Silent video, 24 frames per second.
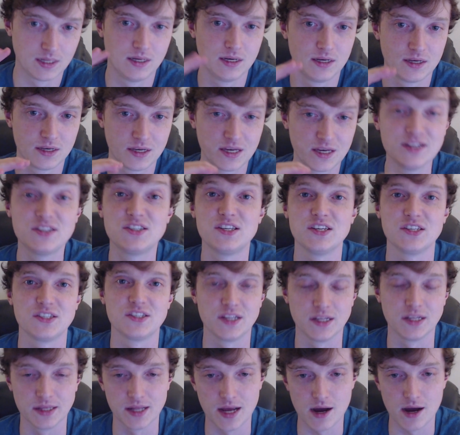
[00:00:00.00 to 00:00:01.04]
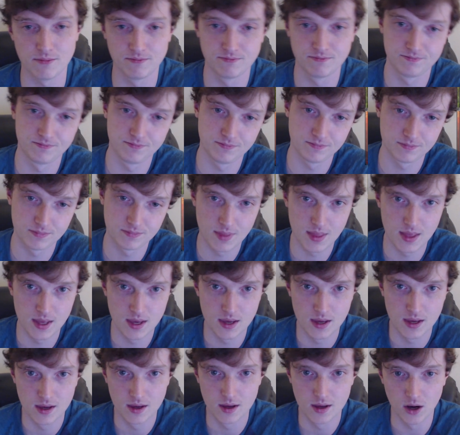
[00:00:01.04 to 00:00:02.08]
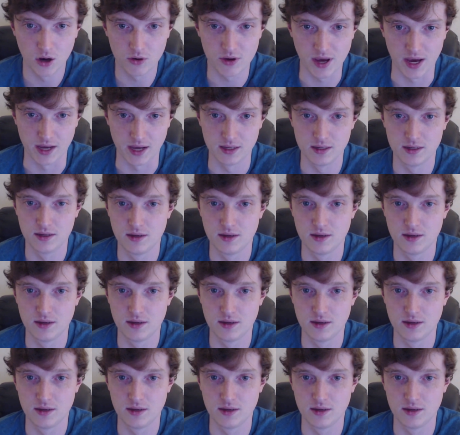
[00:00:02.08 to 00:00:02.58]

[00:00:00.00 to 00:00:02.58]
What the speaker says: consistent now. Okay.